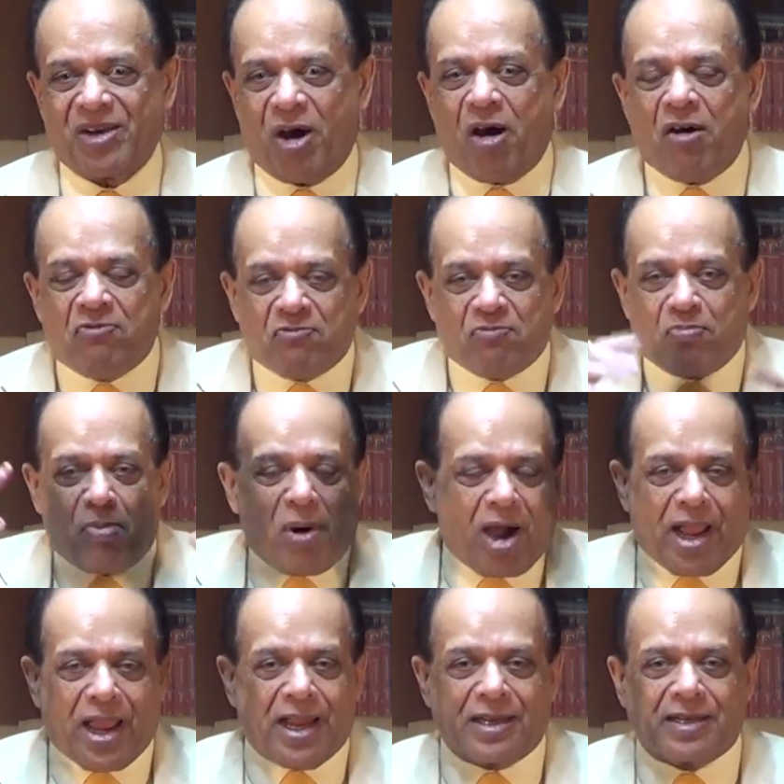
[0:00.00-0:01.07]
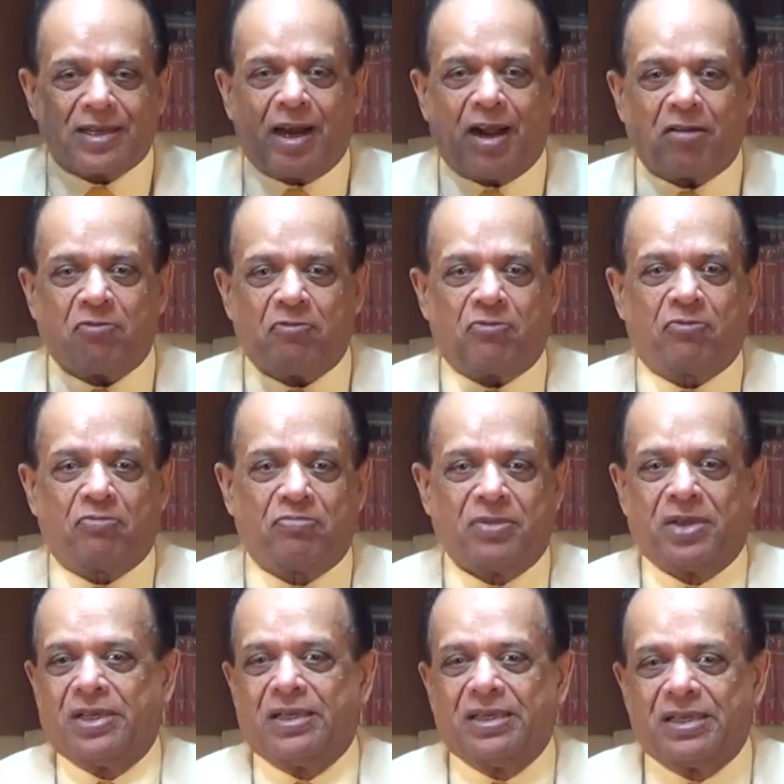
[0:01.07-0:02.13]
of my entire,
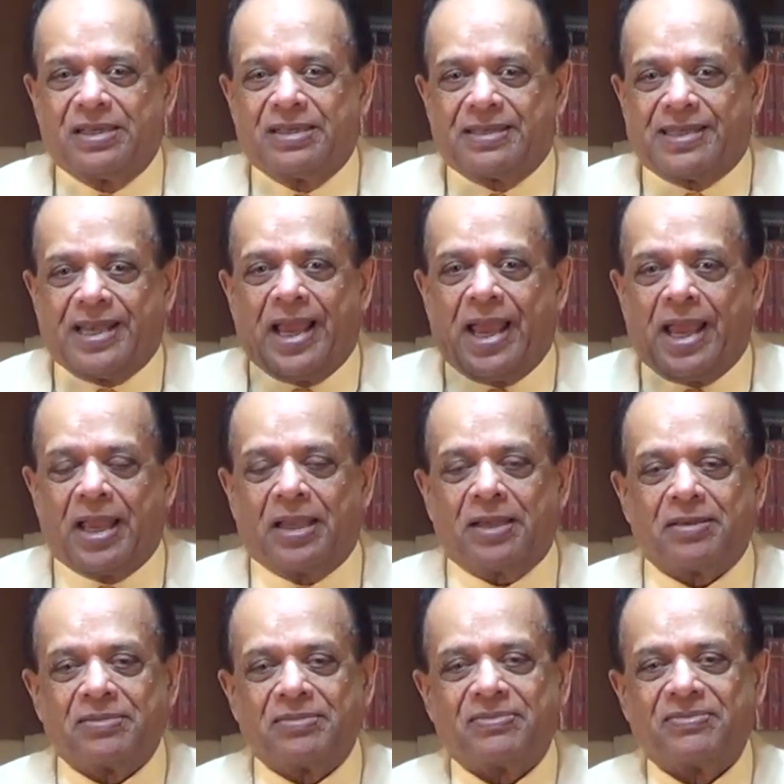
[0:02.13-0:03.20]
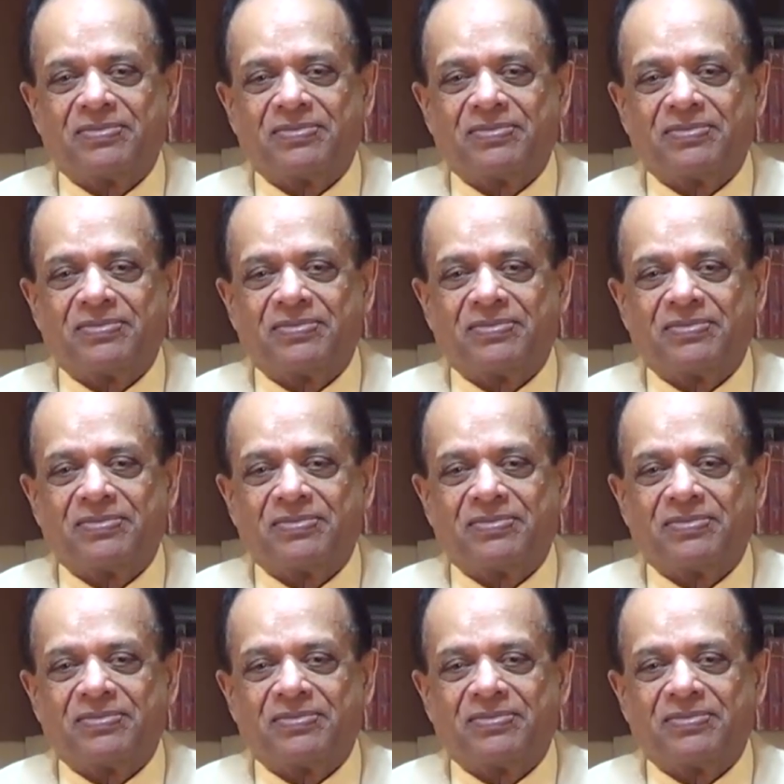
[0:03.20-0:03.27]
say,